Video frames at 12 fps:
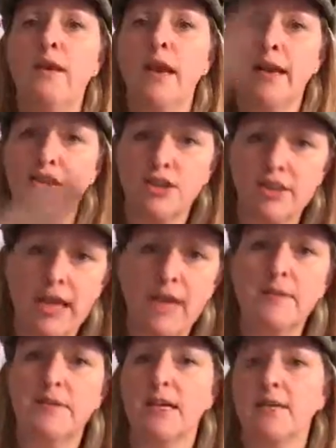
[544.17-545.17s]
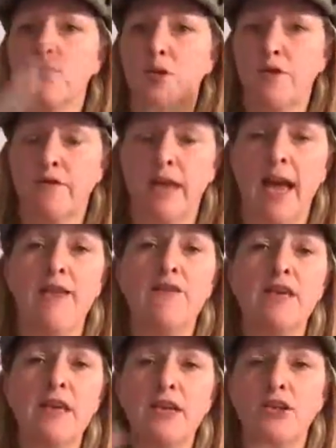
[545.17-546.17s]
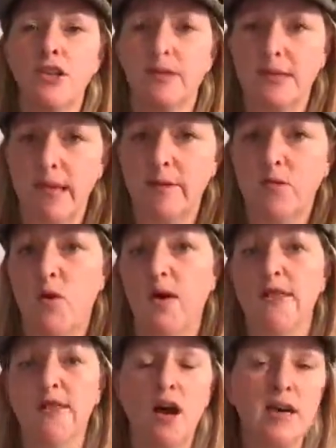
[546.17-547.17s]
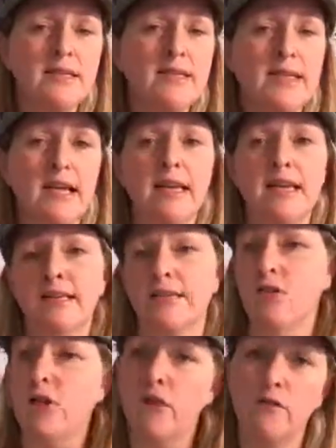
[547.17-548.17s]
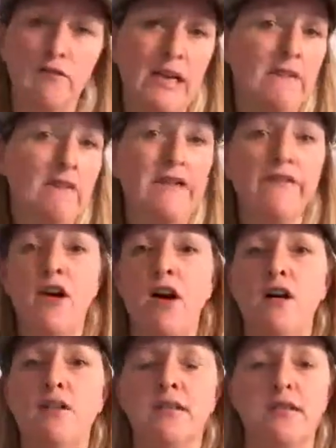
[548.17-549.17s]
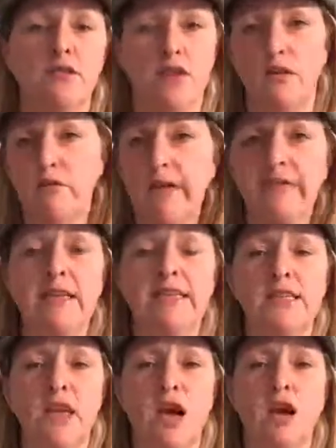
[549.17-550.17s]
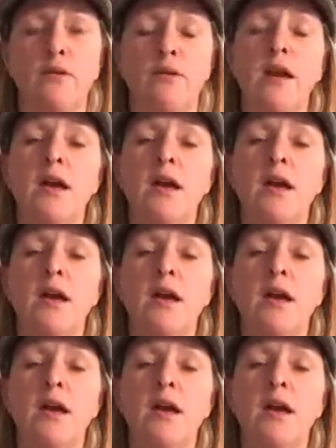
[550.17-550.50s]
and it just keeps things moving. Everything just keeps working. It's nice and steady. It's not going really, really fast. It's not going really, really slow.